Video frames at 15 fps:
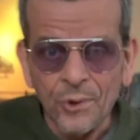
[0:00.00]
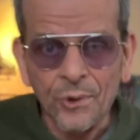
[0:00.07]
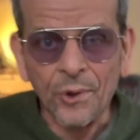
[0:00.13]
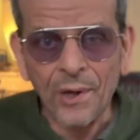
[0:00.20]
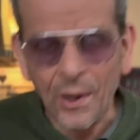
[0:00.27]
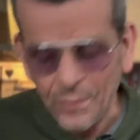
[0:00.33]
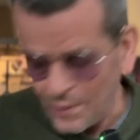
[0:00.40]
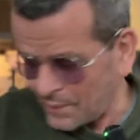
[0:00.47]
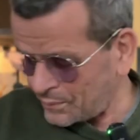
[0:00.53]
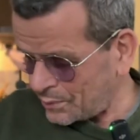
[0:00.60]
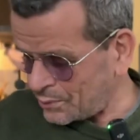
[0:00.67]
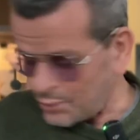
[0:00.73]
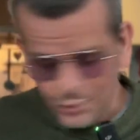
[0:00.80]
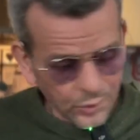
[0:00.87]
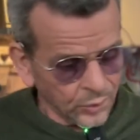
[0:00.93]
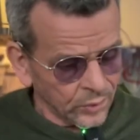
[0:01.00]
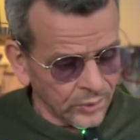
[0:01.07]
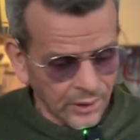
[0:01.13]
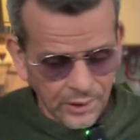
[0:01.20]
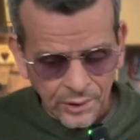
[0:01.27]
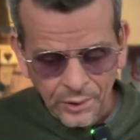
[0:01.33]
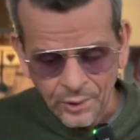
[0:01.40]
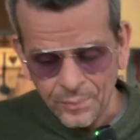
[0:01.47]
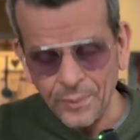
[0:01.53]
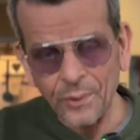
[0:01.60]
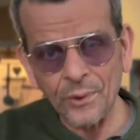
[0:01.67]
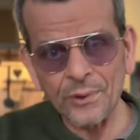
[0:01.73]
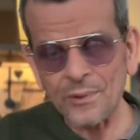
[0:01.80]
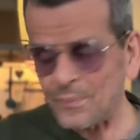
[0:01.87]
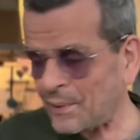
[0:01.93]
now we have the two
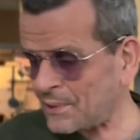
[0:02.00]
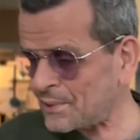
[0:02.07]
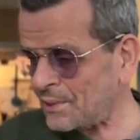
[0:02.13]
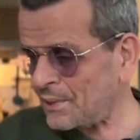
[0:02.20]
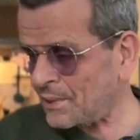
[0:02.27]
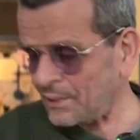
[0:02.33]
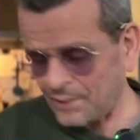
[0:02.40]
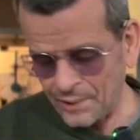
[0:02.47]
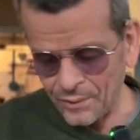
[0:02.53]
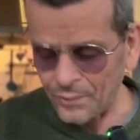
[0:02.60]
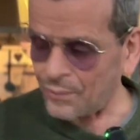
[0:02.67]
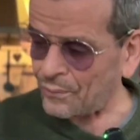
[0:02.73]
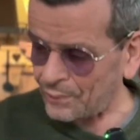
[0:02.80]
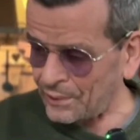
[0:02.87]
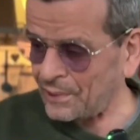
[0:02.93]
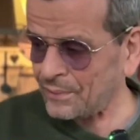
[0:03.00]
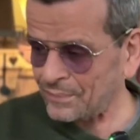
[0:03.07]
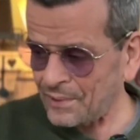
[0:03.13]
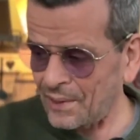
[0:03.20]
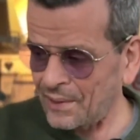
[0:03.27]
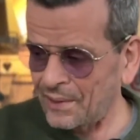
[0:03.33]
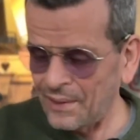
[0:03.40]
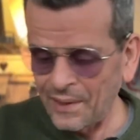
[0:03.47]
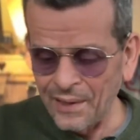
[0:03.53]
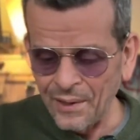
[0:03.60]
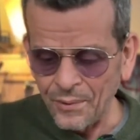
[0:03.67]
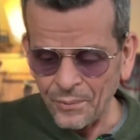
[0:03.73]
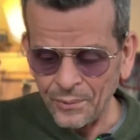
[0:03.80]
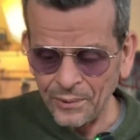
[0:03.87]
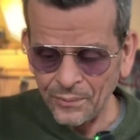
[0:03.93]
components mixed here, or three. We